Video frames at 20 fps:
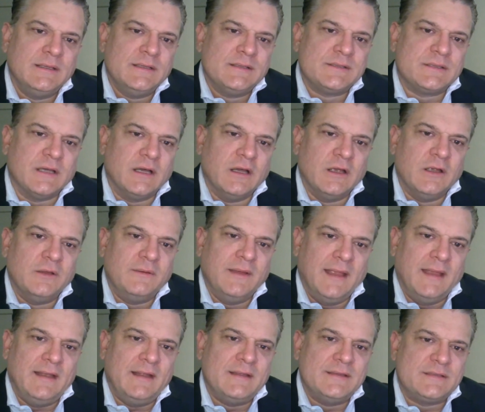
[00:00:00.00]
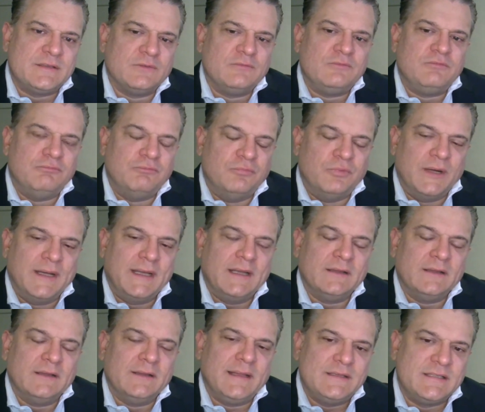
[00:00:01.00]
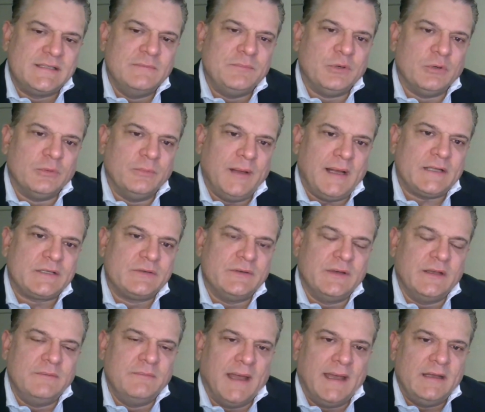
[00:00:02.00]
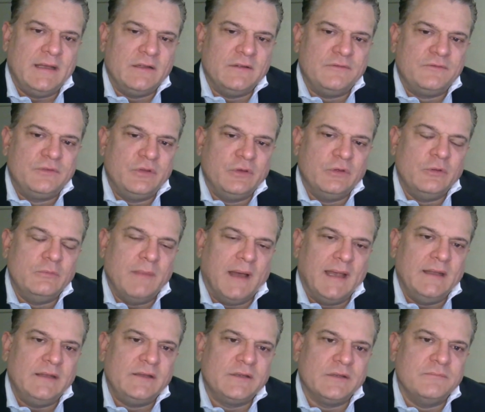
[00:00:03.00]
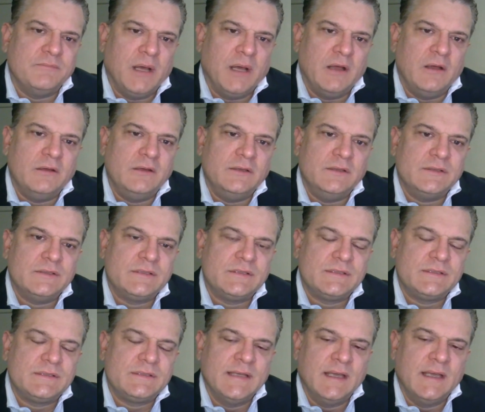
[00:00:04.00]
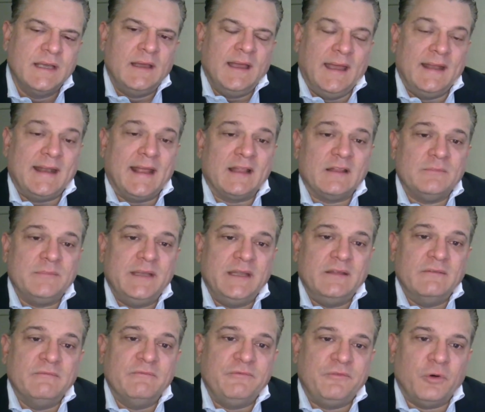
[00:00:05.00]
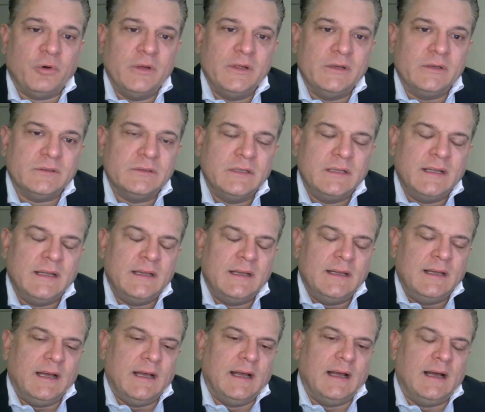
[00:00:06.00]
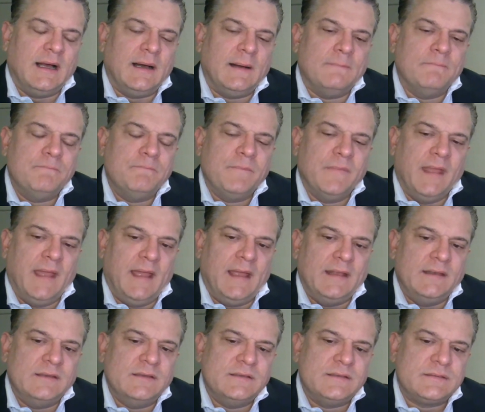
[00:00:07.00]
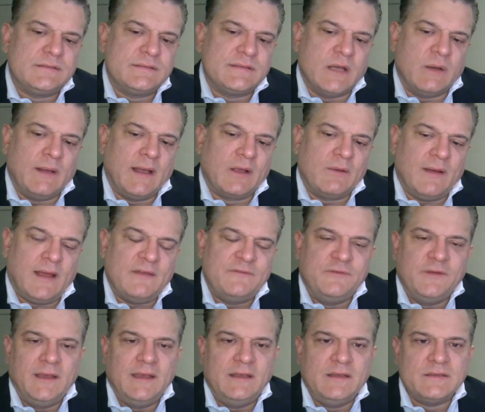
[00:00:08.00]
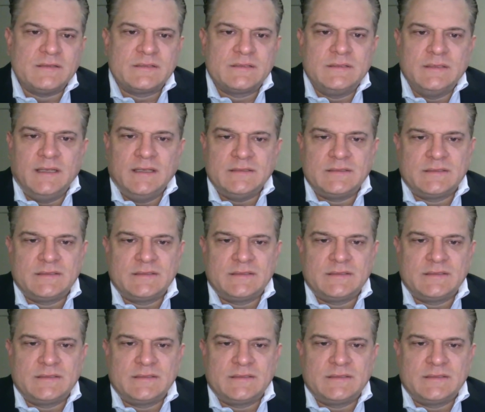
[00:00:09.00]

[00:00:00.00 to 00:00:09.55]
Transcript: So it is a really simple battery made of two main components, an aluminium foil. And so our graphene is